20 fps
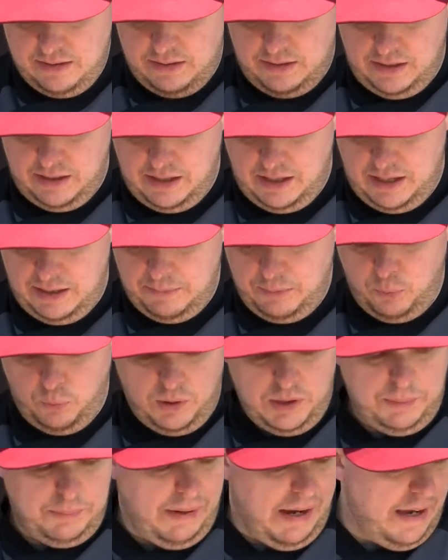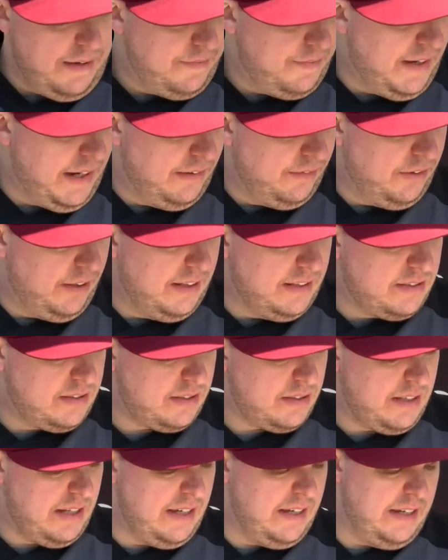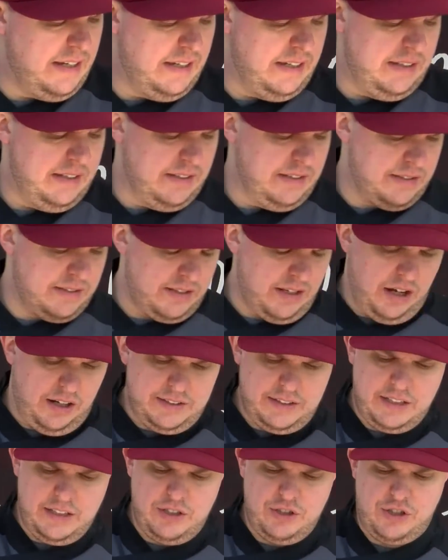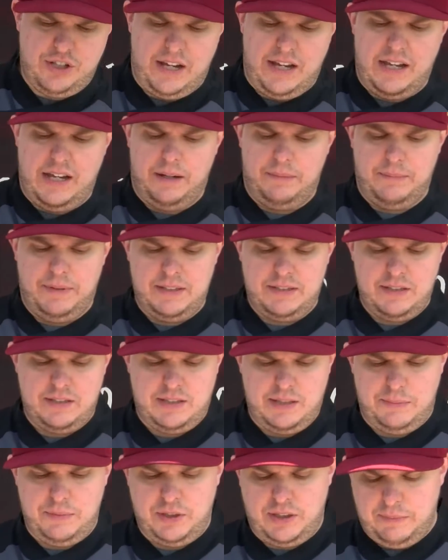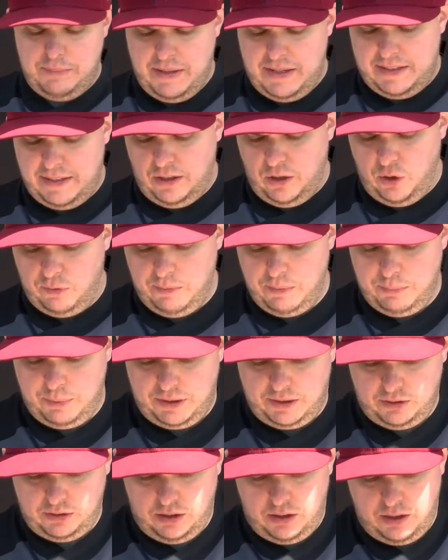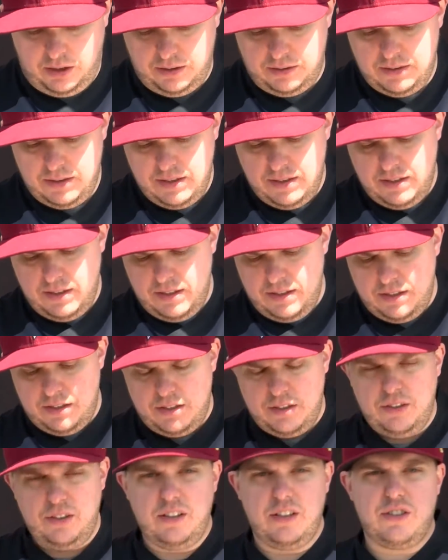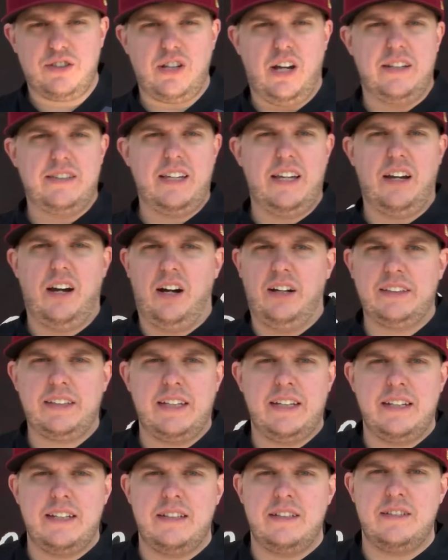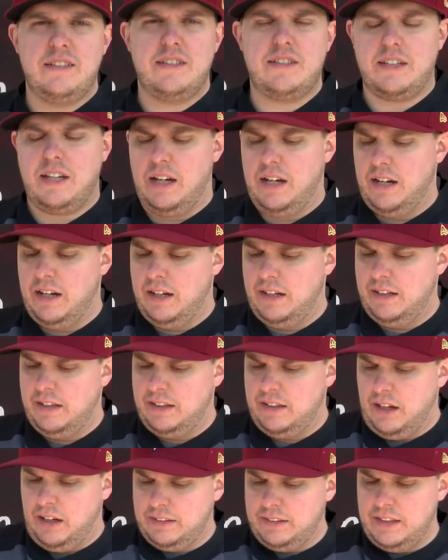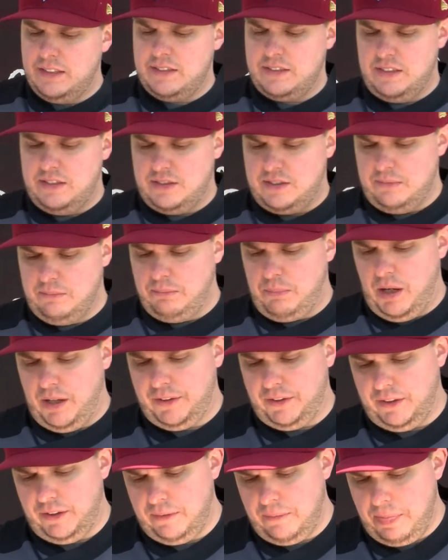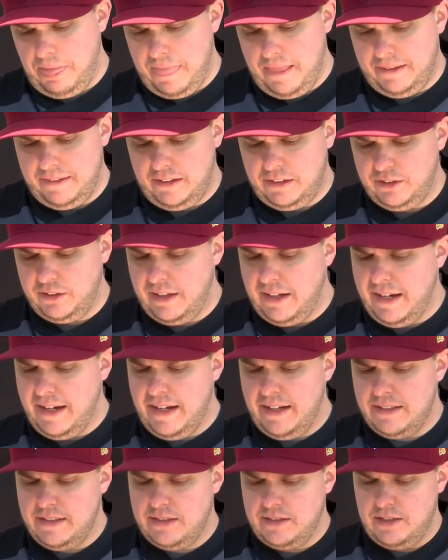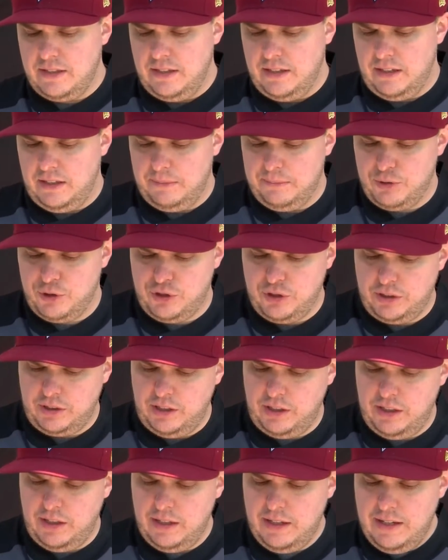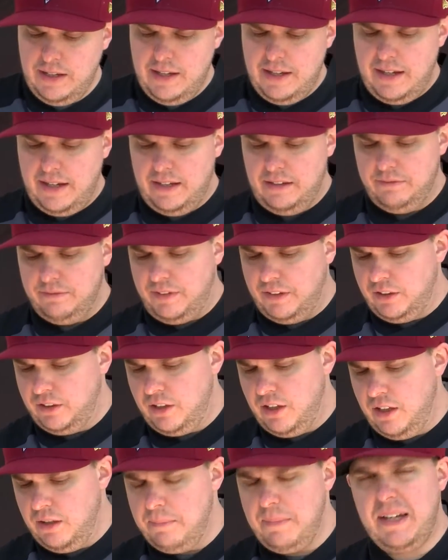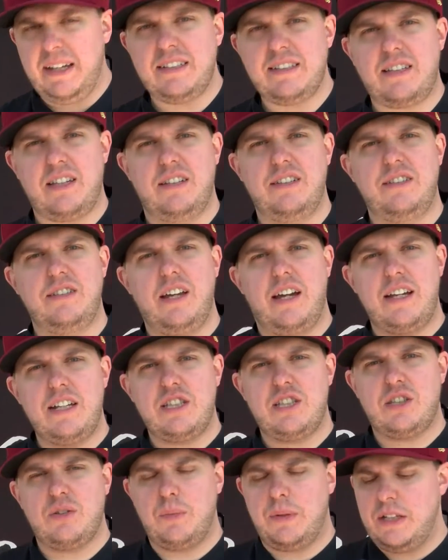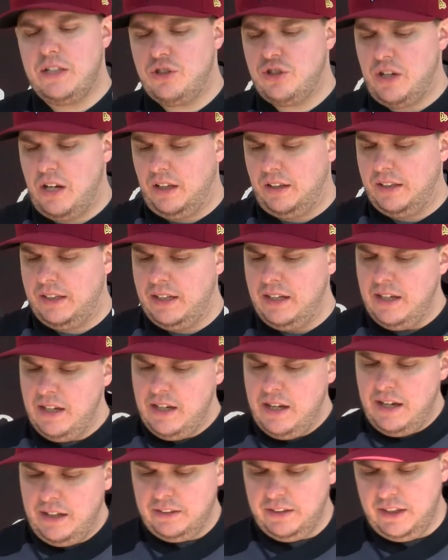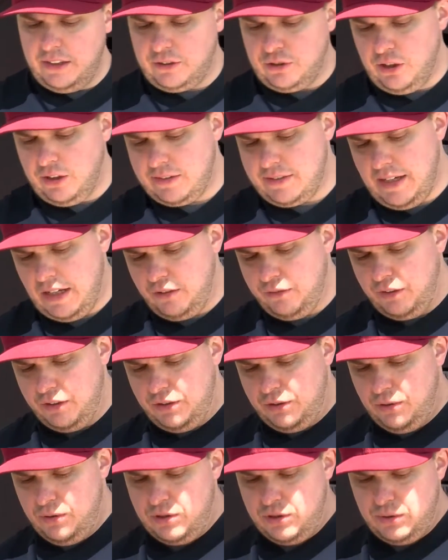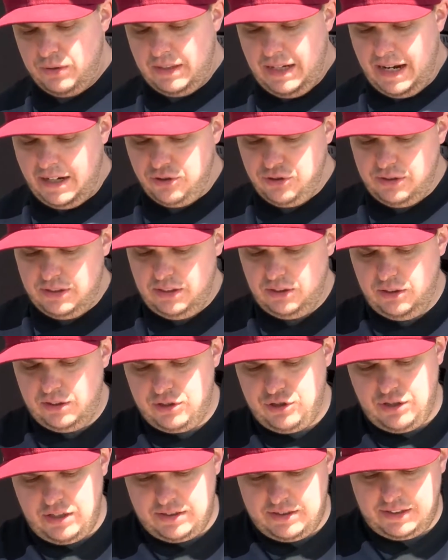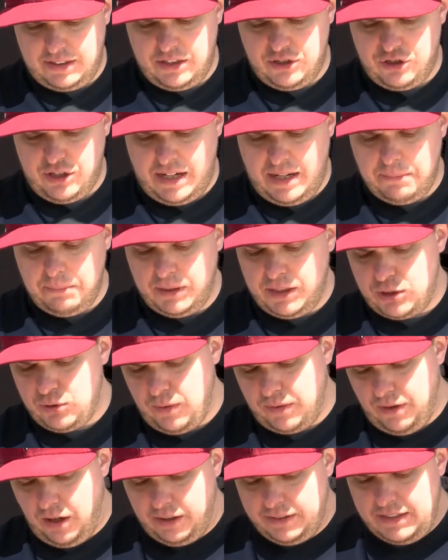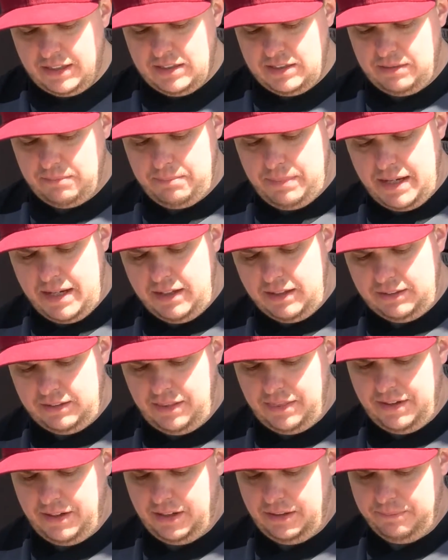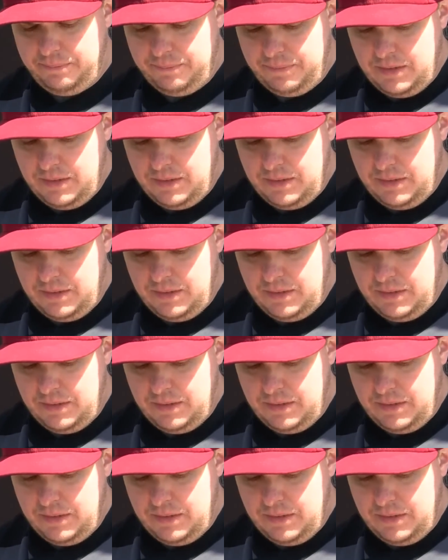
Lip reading: And one of my favorites is onion jam. This is something you can make at home and bring along. You're gonna saute onions and some butter, and then you're gonna add some sugar and vinegar. Makes a nice sweet jelly, and let it cook down and reduce so it looks just like a jam, but it's with onions and bacon in there.